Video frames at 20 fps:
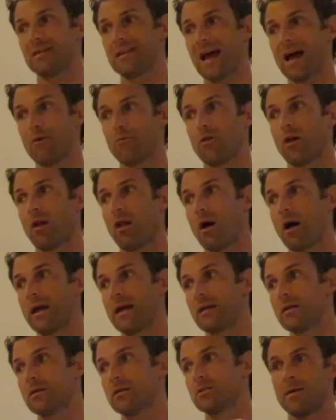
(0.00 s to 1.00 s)
down the
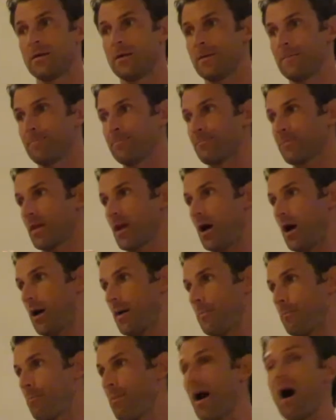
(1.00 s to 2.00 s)
line
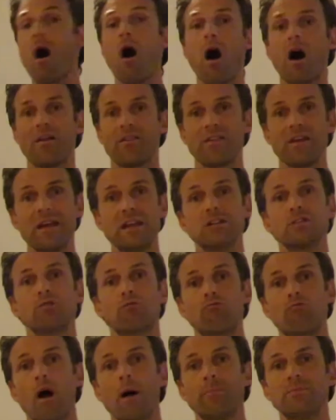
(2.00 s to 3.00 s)
path
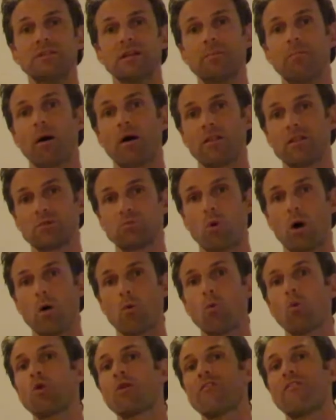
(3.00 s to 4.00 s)
interrupted by this white
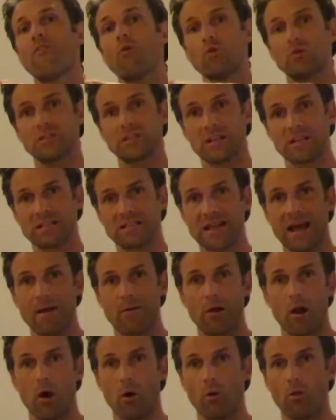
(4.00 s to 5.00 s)
water, forcing us
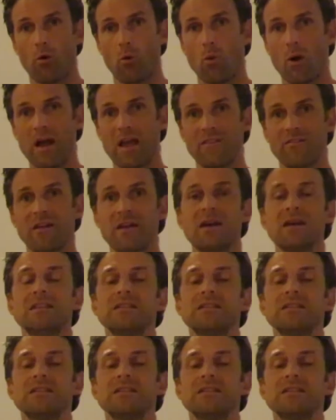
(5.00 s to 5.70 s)
down low on the wave.